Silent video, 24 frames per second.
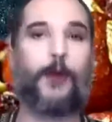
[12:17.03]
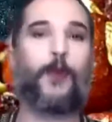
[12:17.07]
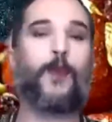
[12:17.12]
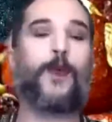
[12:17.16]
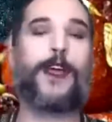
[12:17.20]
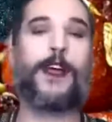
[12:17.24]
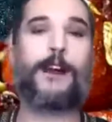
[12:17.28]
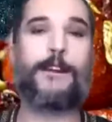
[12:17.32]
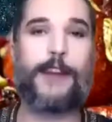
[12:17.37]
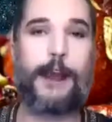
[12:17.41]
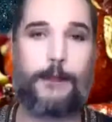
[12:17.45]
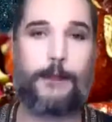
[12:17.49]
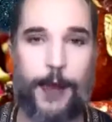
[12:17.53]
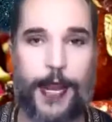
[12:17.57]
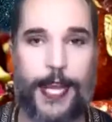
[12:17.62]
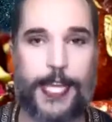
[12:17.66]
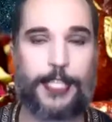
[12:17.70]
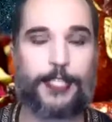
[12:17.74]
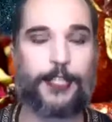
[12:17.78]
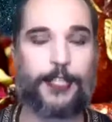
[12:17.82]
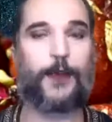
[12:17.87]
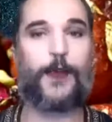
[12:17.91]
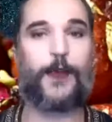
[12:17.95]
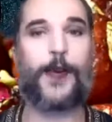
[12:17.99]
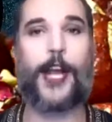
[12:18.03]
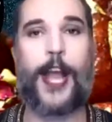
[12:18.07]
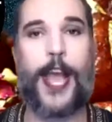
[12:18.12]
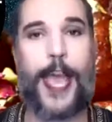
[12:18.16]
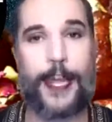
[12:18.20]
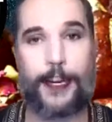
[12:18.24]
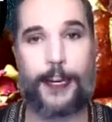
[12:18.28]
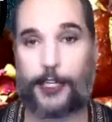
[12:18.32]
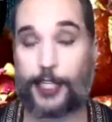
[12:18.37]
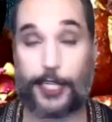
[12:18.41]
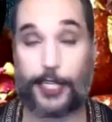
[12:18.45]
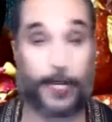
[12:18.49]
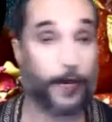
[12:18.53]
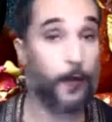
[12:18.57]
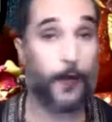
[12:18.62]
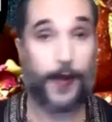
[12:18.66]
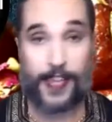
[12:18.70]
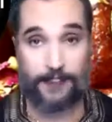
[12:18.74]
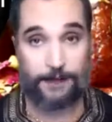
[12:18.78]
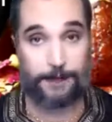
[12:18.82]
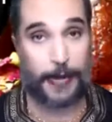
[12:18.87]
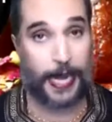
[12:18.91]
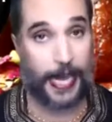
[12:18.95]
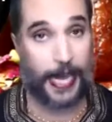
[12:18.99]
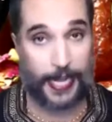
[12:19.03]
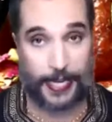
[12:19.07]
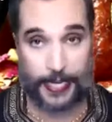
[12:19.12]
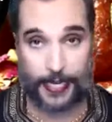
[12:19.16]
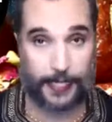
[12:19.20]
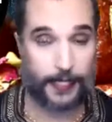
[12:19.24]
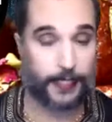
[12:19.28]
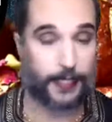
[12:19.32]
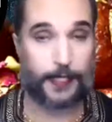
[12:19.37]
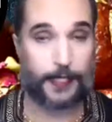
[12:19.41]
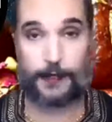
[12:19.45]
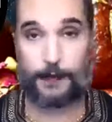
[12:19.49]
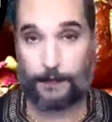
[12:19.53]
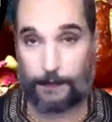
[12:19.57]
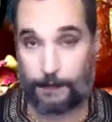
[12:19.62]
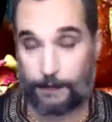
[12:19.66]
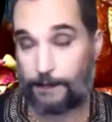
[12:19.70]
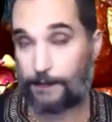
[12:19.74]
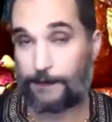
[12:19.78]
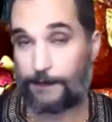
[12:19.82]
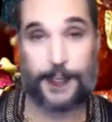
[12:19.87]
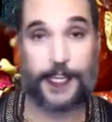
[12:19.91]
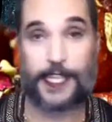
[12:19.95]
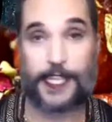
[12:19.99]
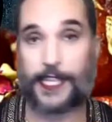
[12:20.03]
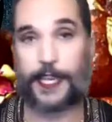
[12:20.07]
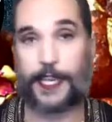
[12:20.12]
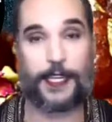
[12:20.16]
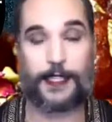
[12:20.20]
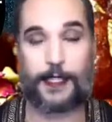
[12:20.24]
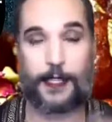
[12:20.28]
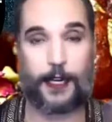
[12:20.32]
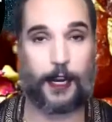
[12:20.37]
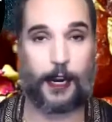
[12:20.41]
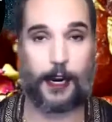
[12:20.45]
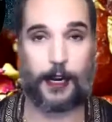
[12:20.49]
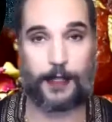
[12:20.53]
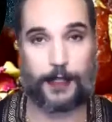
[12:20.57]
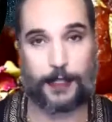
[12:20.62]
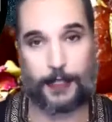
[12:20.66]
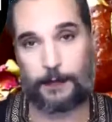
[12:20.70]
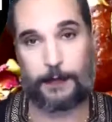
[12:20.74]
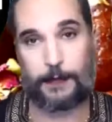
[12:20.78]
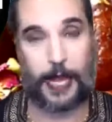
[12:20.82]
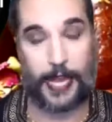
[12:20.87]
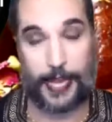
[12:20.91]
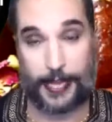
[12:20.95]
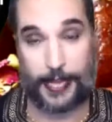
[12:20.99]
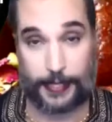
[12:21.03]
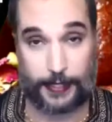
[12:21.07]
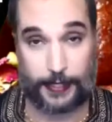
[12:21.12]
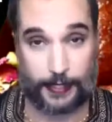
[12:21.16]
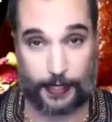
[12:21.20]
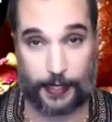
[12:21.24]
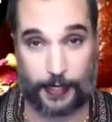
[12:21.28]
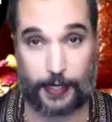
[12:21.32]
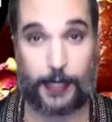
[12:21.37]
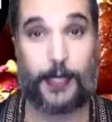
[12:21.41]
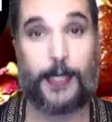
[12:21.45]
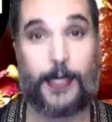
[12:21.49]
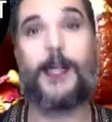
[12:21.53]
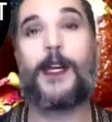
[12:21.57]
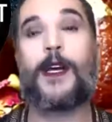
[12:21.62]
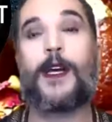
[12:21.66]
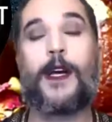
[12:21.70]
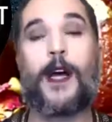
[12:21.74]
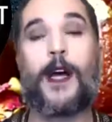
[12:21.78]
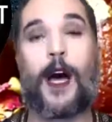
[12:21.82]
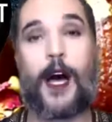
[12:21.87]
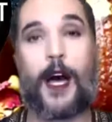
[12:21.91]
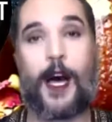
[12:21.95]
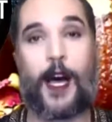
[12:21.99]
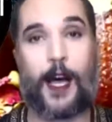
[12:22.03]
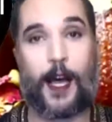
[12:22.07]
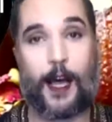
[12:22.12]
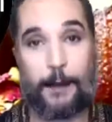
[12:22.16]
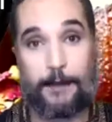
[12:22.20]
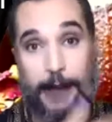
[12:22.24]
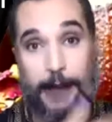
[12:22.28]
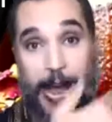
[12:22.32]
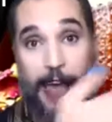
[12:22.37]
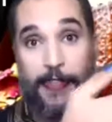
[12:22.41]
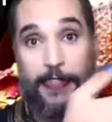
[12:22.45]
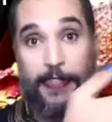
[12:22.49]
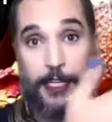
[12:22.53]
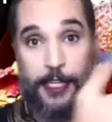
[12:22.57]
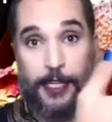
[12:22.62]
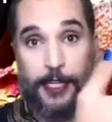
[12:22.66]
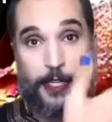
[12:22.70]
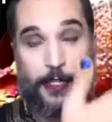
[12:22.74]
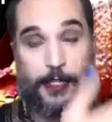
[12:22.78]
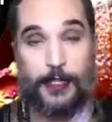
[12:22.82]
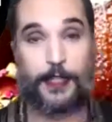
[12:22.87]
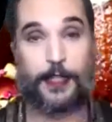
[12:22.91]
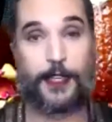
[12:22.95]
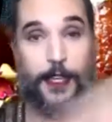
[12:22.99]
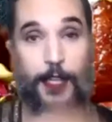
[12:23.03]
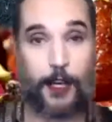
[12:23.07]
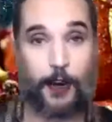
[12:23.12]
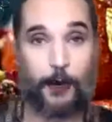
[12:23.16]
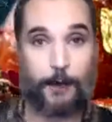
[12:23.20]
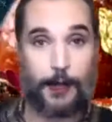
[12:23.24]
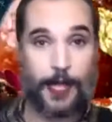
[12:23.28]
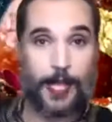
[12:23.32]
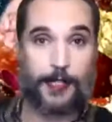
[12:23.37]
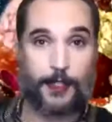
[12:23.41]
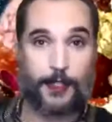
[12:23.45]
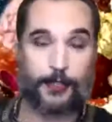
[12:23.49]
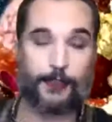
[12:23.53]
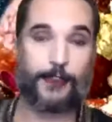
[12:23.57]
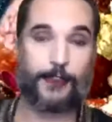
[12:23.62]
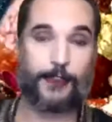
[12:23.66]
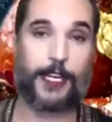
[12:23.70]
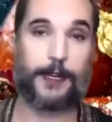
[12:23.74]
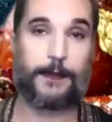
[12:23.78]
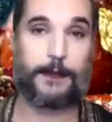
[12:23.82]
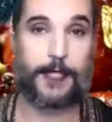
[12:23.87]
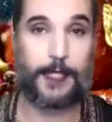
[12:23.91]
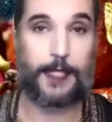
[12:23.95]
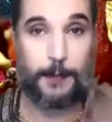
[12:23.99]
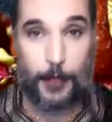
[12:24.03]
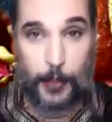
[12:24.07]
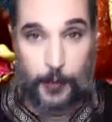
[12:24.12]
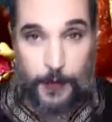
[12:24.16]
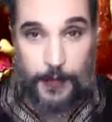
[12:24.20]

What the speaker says: we are vibration, we are energy. We have bodies and feelings and hearts and minds and pathogens, you know, bloodstreams, immune